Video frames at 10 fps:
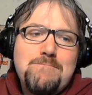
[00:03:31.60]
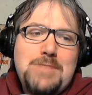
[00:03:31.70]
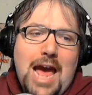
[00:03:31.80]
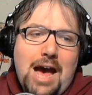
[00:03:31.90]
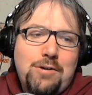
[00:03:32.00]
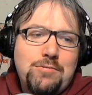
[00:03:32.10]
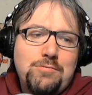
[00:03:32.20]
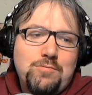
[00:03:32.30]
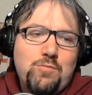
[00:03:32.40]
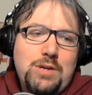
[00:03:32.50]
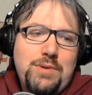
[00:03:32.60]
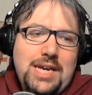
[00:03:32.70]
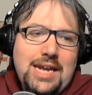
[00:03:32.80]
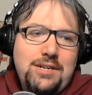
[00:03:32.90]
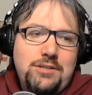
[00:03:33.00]
now, when we
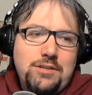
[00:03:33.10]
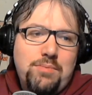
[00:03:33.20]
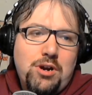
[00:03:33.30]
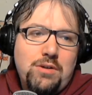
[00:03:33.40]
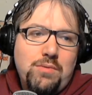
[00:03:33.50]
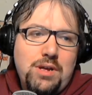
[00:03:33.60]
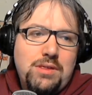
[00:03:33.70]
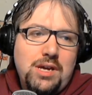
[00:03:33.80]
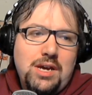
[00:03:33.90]
get into the part with,